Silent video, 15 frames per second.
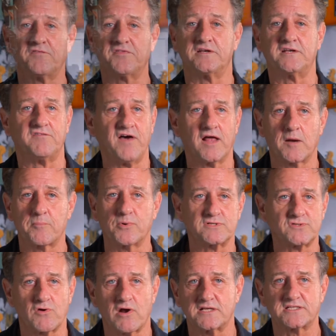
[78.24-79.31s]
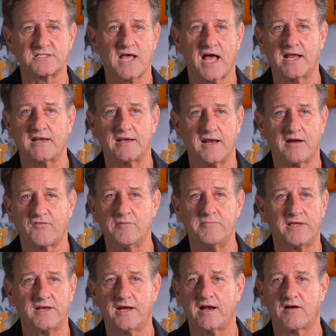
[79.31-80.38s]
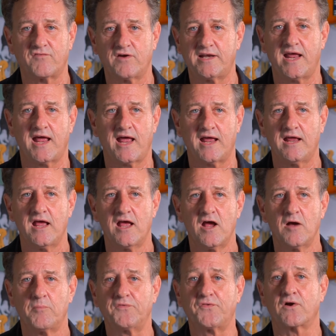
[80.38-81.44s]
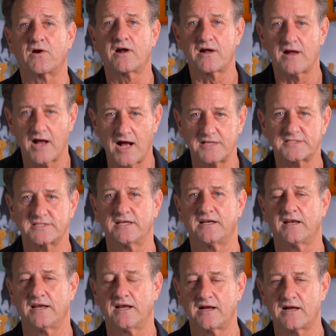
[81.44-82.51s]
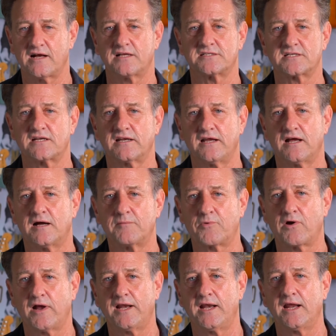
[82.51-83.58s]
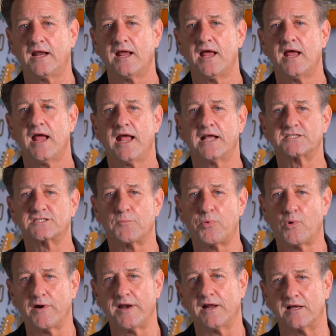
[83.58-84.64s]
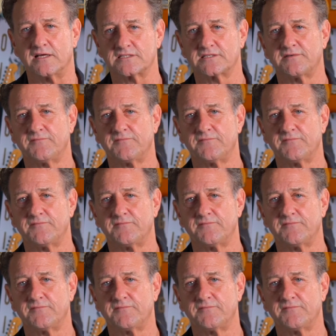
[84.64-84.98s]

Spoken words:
the developers are on site every minute, every day, but they're constantly upgrading and supporting us.